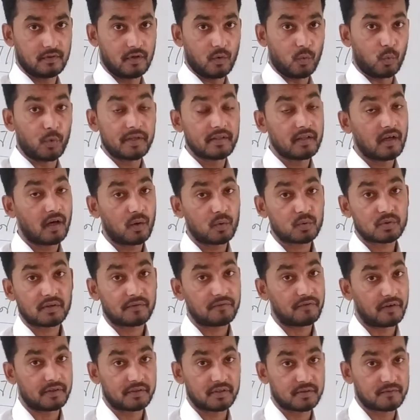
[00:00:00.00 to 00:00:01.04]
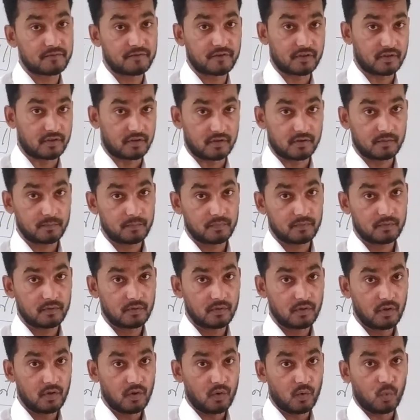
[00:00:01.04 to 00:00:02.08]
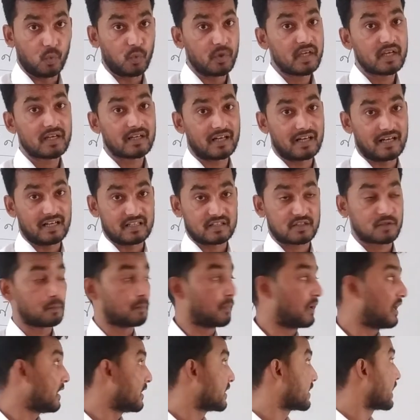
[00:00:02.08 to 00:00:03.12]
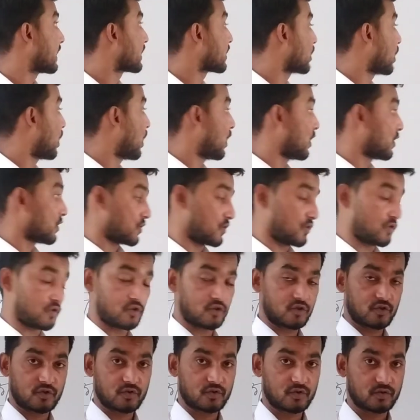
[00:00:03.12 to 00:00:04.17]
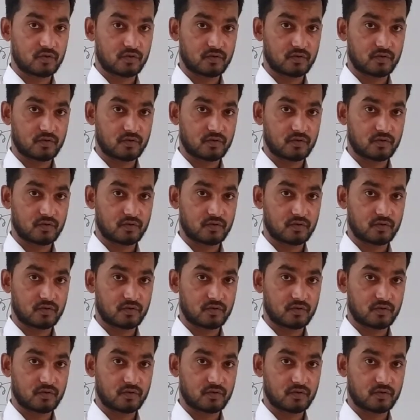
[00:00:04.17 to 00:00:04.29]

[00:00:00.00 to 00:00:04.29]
Without a finite verb, we can't make a clause.